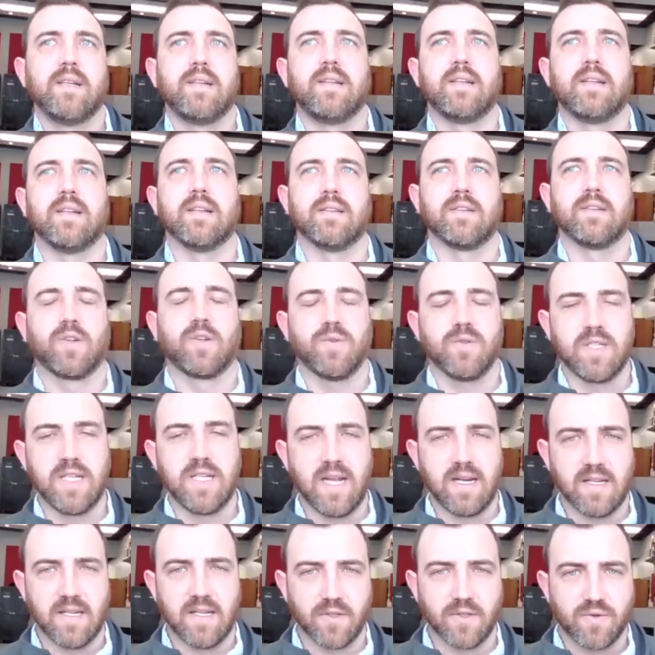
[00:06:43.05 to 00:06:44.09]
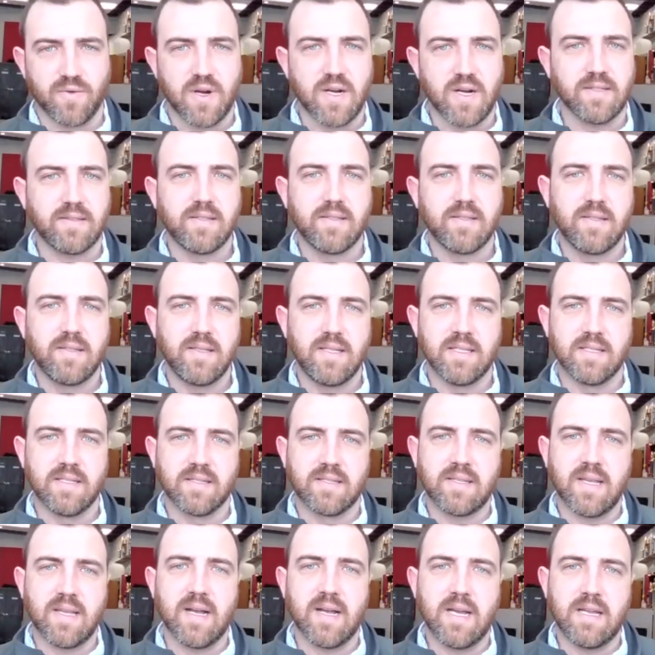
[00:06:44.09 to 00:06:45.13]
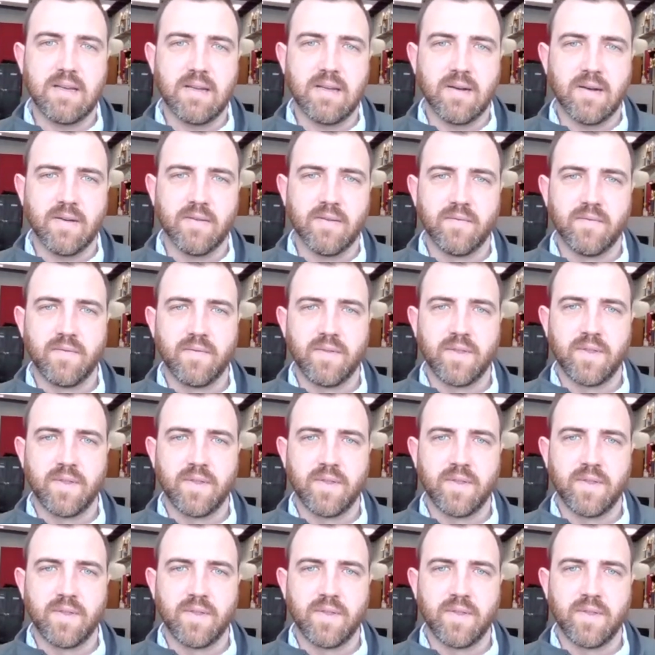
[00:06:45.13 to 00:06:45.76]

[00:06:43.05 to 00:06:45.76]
in creating trust inside of